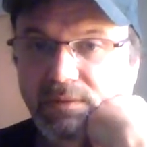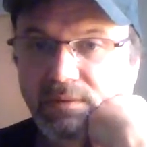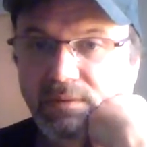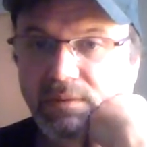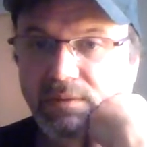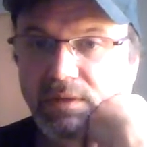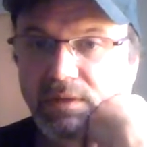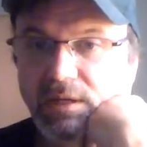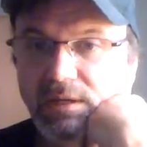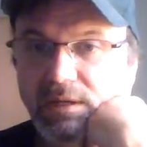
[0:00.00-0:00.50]

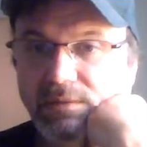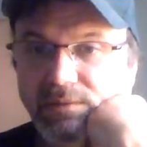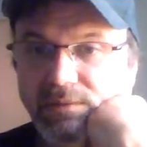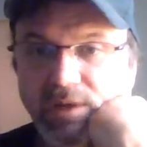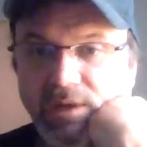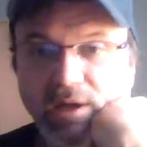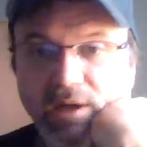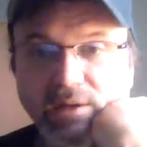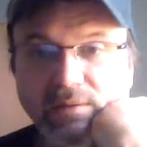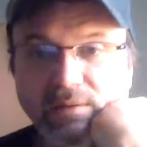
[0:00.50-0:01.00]
Yeah,
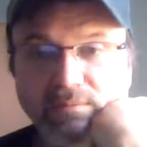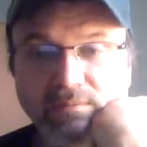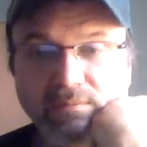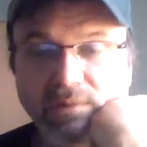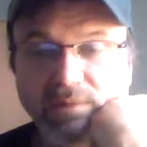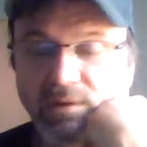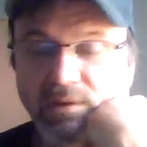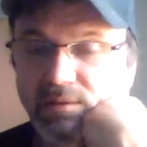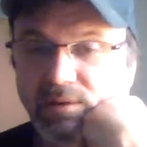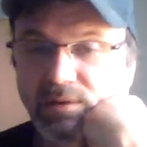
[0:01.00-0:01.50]
yeah,
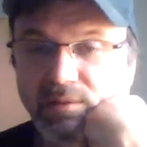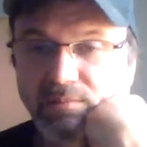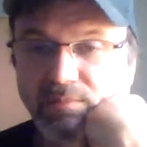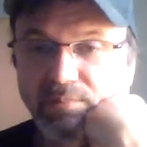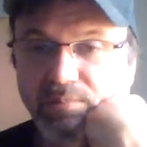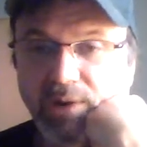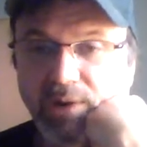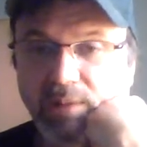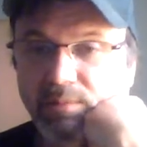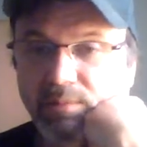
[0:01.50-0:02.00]
you're
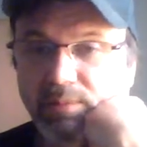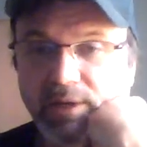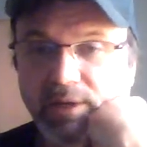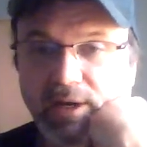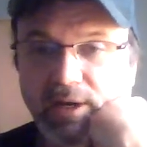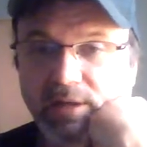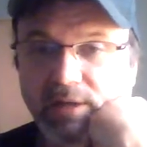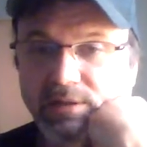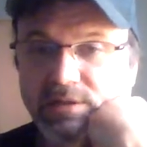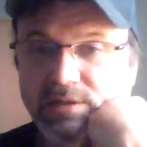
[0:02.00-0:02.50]
probably
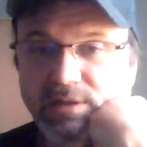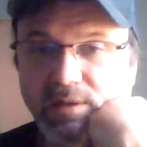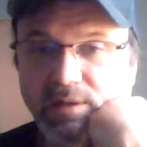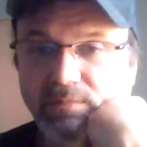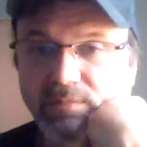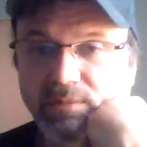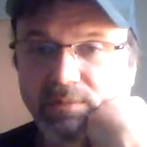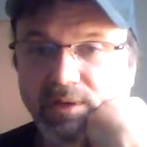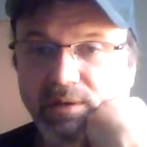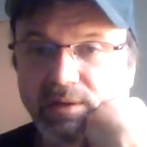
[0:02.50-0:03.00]
onto something
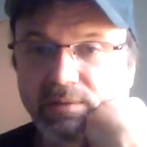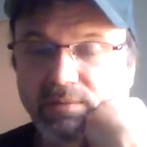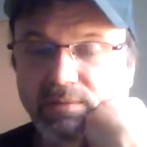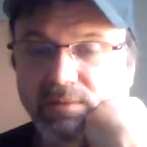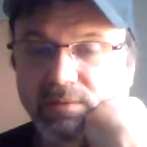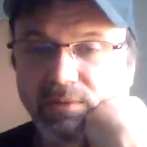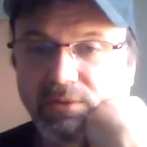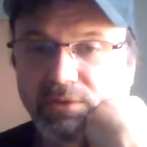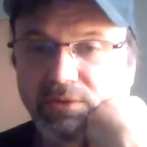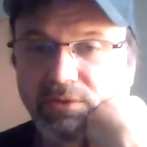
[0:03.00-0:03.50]
there
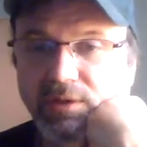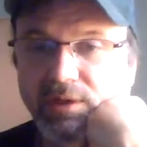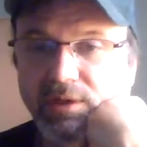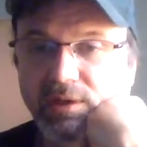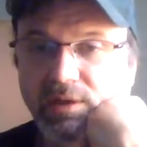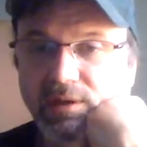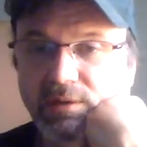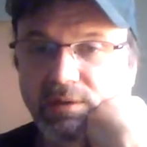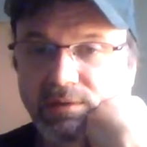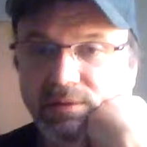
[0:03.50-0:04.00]
with
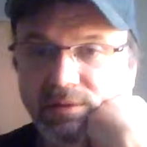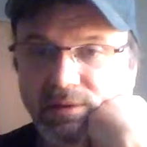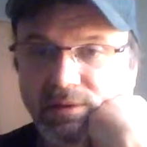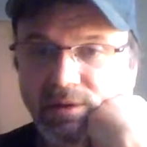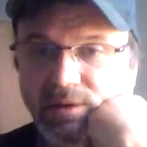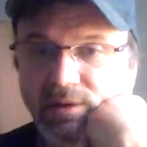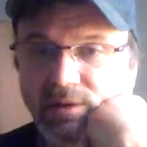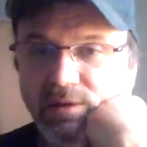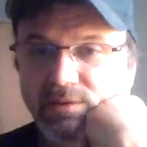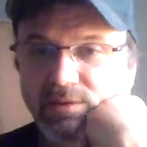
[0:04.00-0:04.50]
the
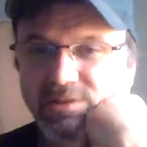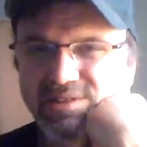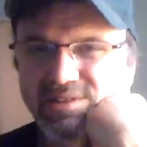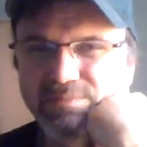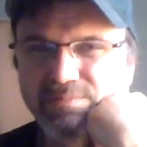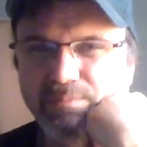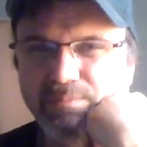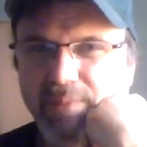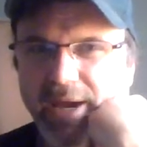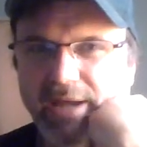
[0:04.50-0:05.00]

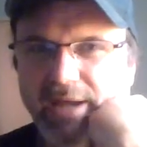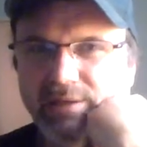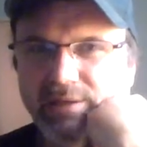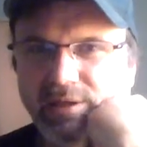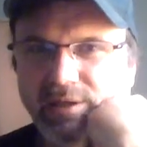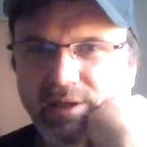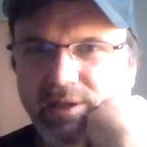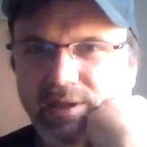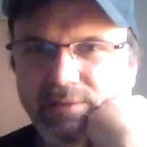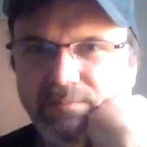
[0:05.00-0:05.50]
just
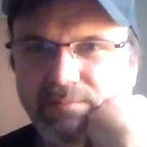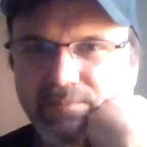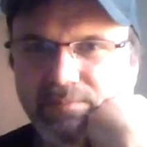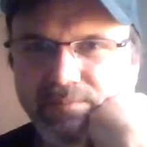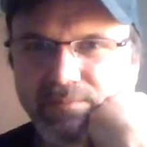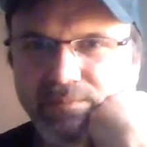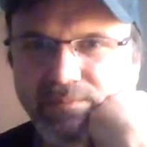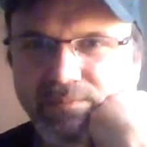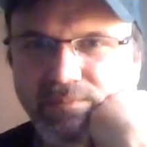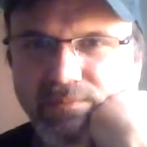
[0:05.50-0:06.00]
badly
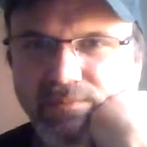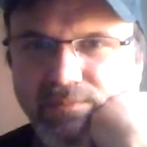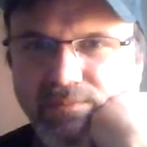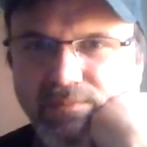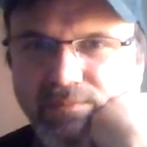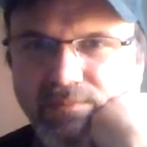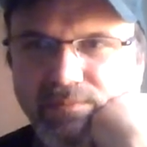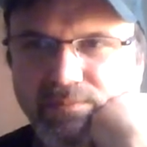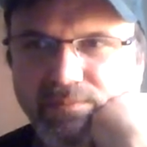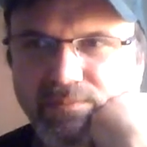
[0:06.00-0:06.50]

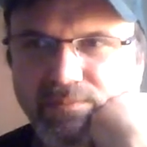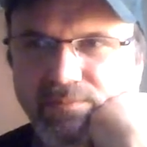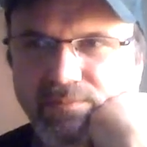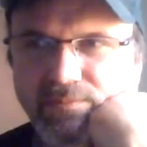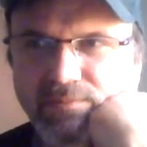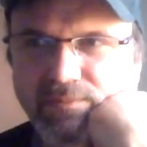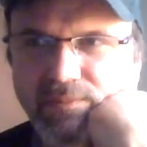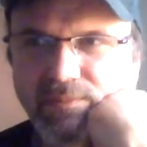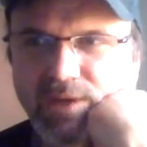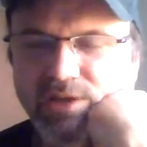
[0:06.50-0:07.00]

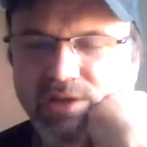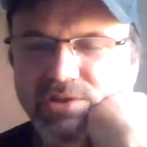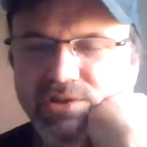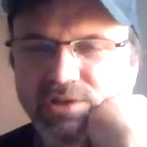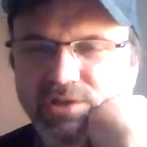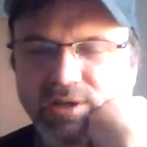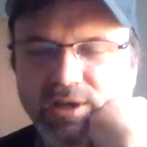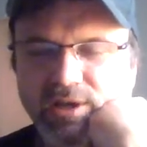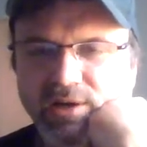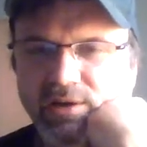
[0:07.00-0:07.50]

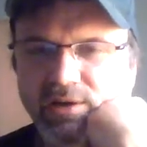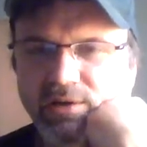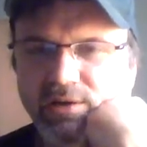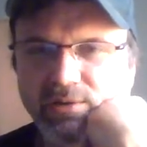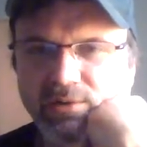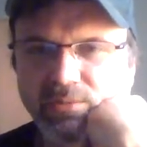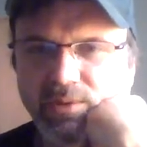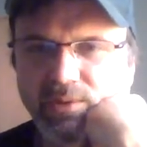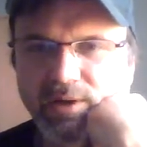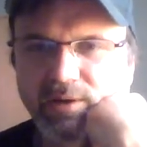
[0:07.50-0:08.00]
engineered or
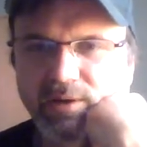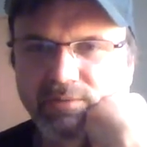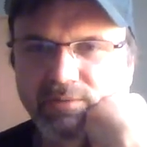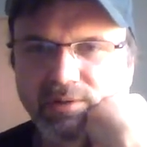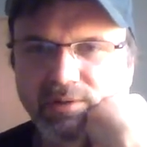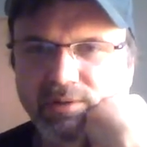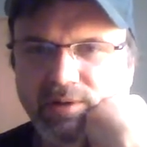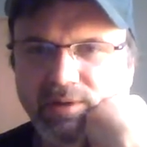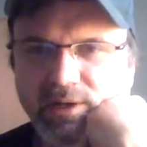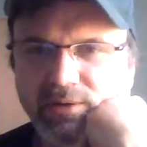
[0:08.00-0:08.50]

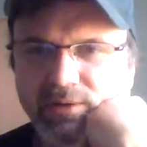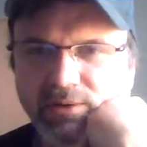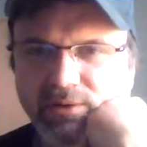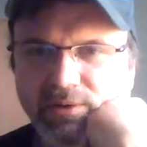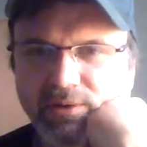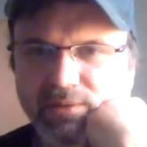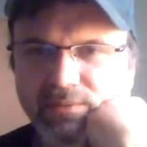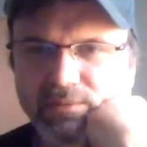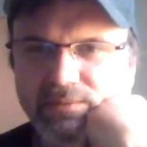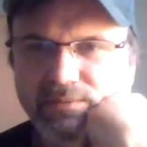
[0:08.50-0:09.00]
whatever. I don't know.